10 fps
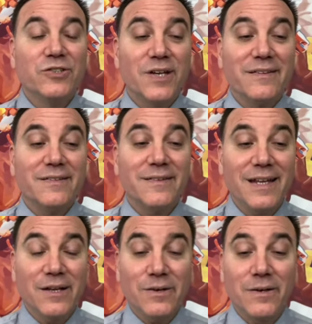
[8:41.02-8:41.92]
Just
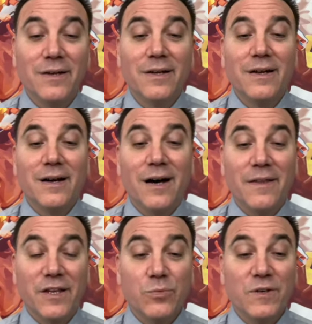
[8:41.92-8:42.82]
Steal.
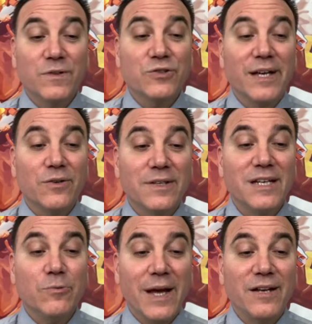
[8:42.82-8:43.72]
This one for trainer
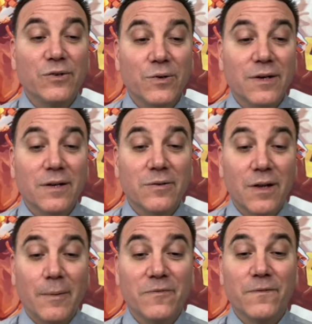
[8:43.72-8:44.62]
D. Wayne
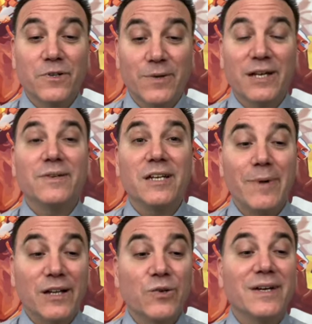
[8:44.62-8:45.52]

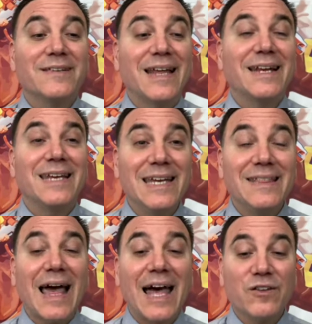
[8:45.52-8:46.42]
Lucas, and
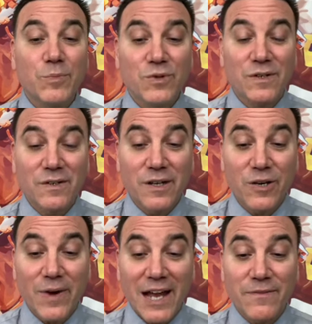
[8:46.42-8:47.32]
Keith Asmussen is going
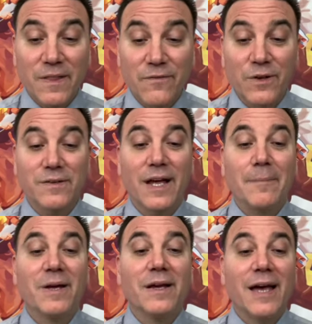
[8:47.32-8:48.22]
to ride for the first
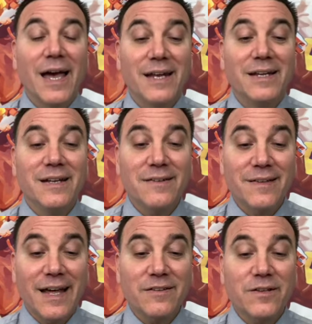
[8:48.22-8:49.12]
time. And in
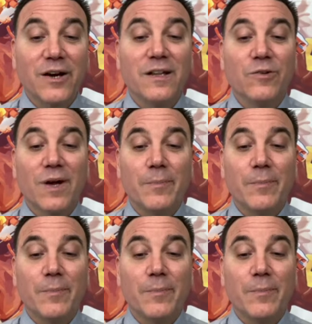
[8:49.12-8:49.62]
his last start in the